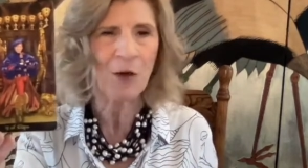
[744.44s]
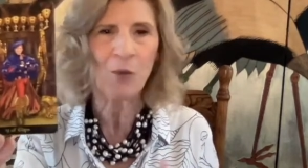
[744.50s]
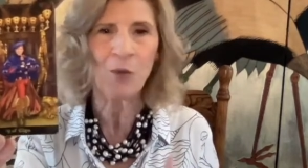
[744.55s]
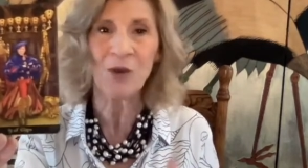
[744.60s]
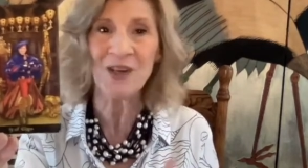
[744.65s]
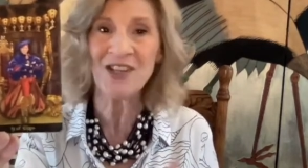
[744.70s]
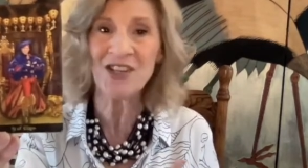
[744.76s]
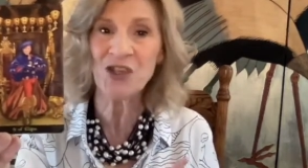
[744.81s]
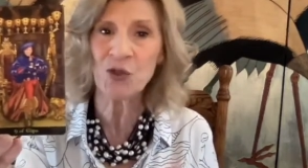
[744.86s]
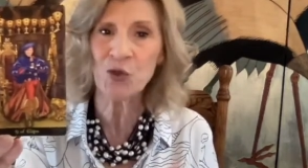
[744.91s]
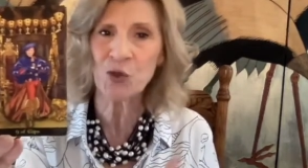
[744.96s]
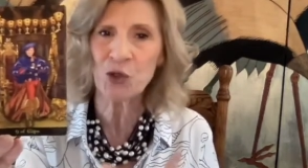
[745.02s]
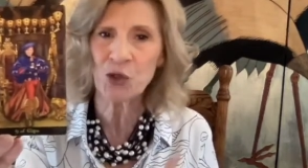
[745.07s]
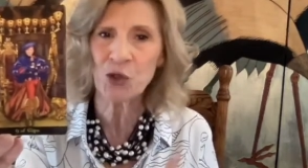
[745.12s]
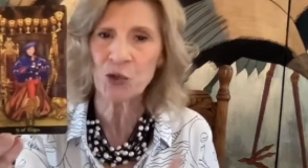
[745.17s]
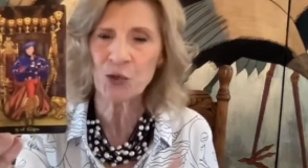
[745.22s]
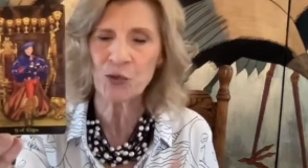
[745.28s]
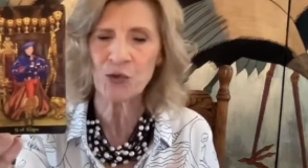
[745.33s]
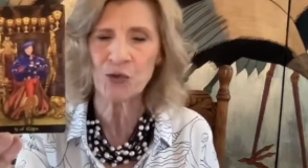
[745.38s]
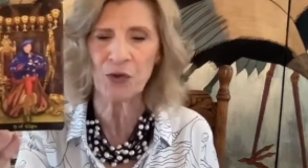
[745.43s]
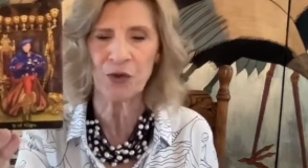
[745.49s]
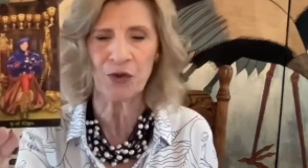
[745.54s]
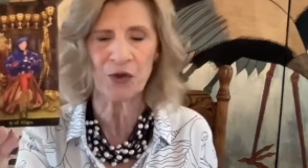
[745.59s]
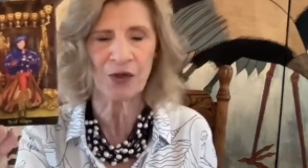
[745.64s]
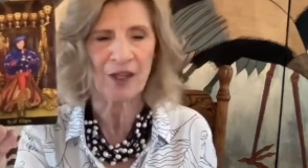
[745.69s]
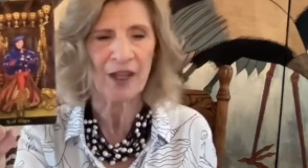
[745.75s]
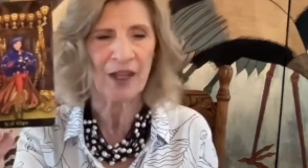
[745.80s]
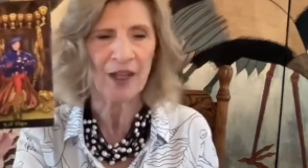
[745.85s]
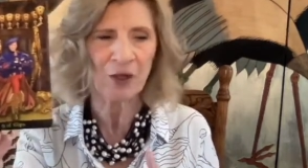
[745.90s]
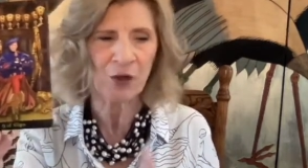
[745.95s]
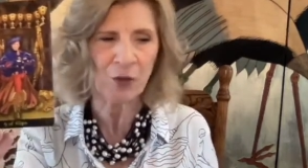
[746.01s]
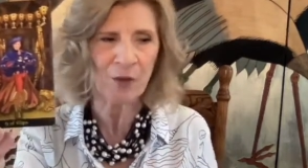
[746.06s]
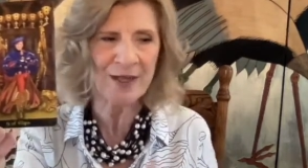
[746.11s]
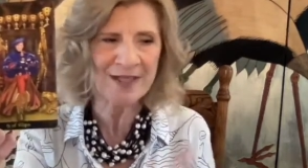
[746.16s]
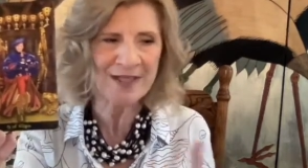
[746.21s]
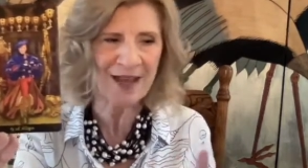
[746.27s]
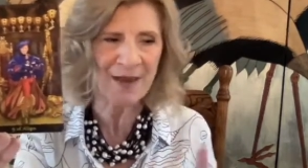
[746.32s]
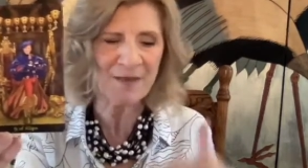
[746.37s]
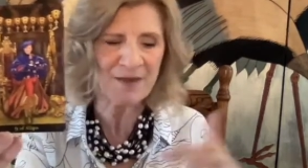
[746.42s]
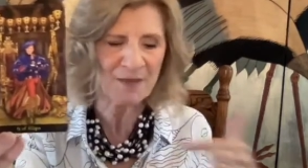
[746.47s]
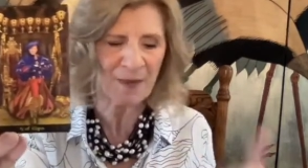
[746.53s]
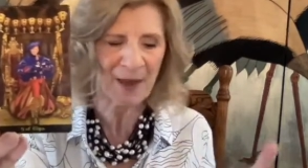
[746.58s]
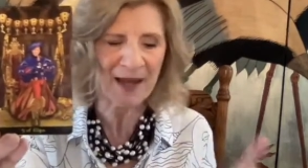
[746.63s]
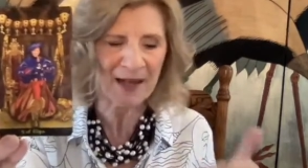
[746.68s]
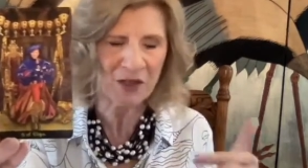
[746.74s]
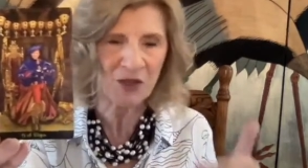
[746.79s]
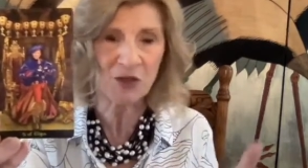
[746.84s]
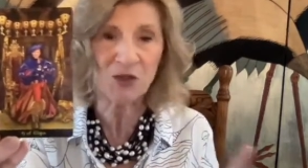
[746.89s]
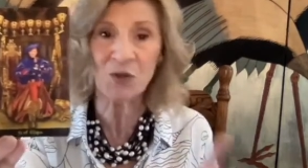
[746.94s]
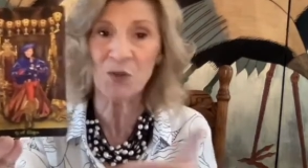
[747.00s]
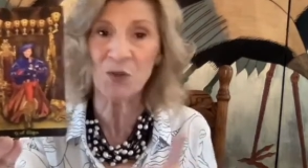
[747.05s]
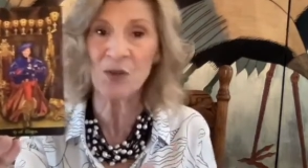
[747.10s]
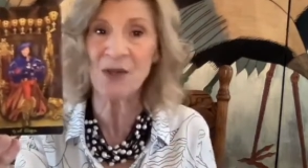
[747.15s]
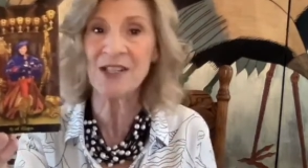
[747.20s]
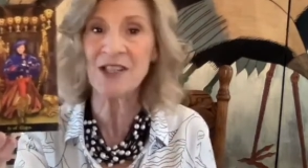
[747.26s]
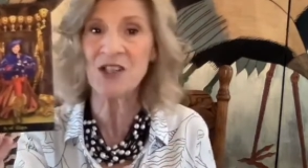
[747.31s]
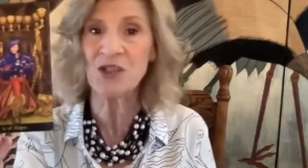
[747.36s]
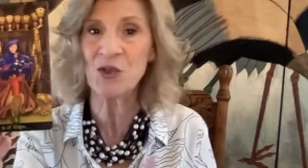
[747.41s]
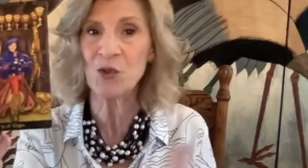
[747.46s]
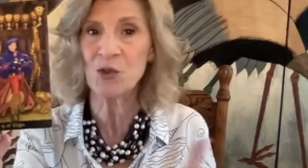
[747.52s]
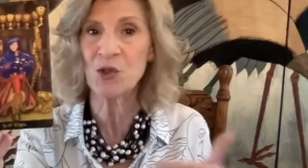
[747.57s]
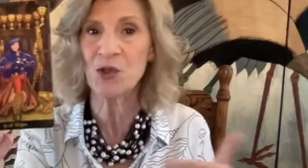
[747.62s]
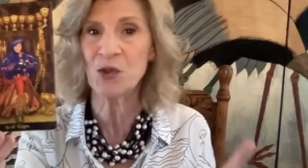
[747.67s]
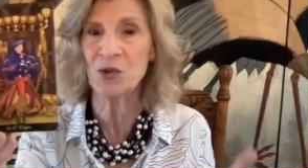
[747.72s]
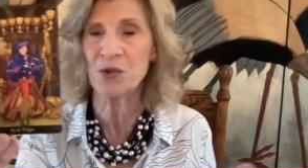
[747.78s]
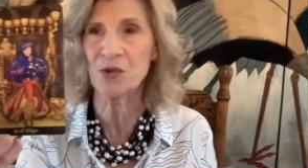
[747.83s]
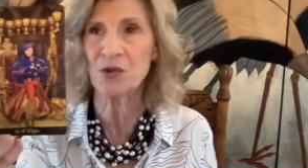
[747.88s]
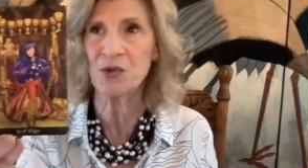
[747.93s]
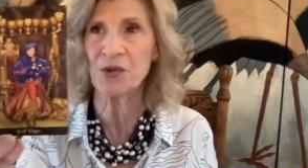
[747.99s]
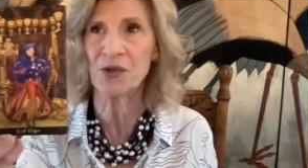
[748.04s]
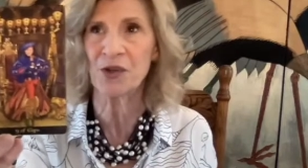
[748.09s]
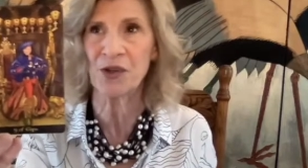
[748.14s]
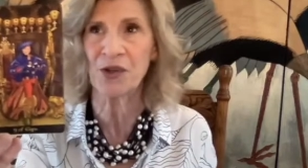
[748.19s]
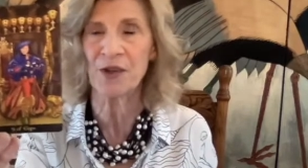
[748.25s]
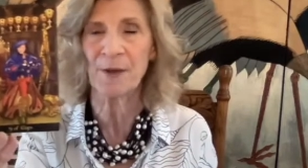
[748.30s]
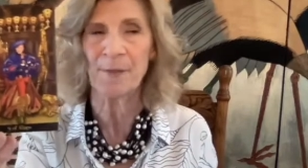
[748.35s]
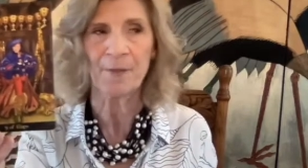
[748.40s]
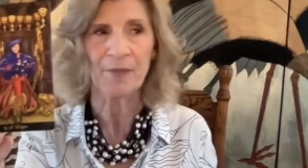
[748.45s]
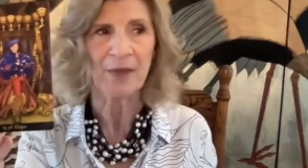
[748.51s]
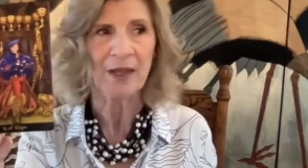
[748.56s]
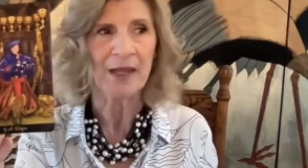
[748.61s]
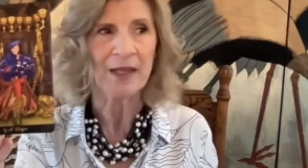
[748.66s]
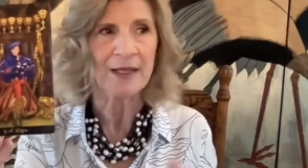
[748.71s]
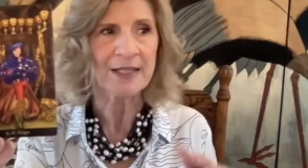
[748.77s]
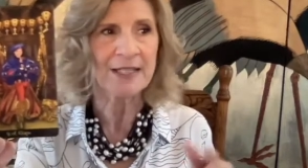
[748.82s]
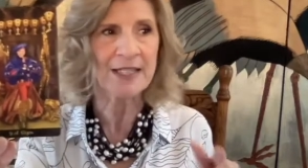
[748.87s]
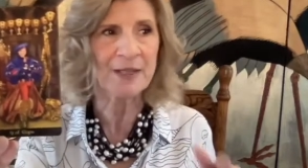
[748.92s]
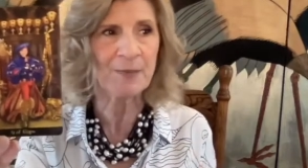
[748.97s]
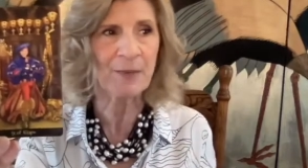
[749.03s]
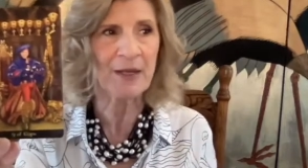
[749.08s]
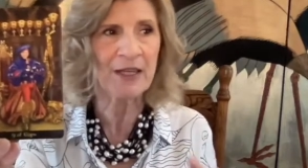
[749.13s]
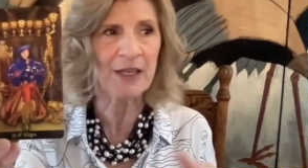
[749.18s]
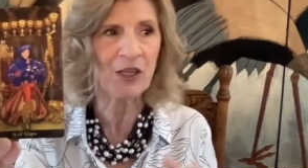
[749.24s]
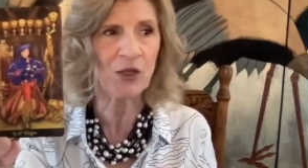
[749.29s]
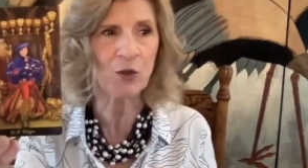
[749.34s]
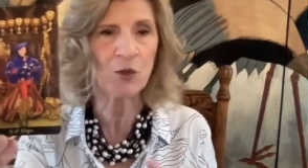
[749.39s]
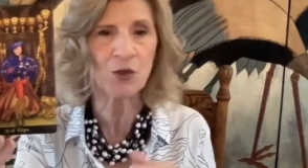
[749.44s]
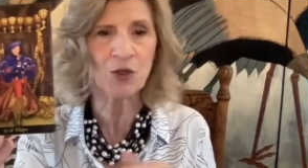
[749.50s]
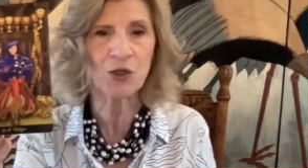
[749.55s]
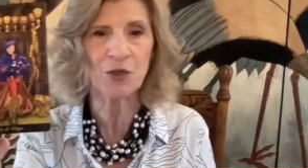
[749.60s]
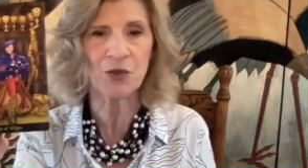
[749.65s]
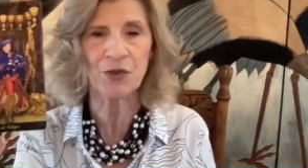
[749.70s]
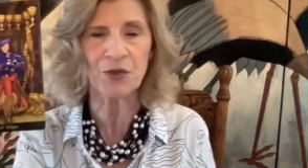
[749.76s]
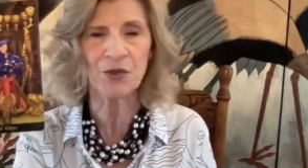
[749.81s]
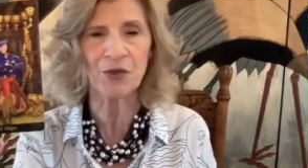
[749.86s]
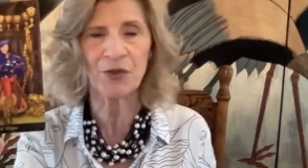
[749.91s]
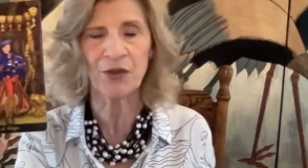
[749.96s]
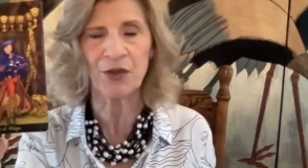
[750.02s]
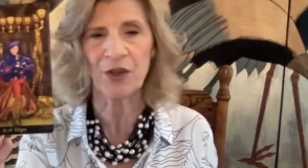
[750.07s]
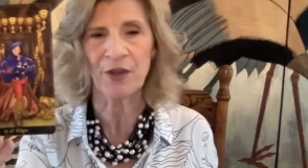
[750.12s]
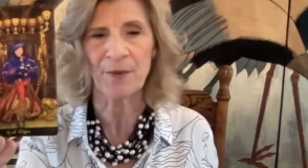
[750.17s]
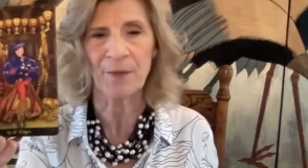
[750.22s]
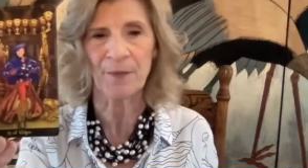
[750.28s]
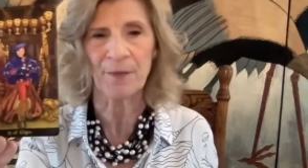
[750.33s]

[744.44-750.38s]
What is your truth? It always comes back to, what is your truth? Speak your truth.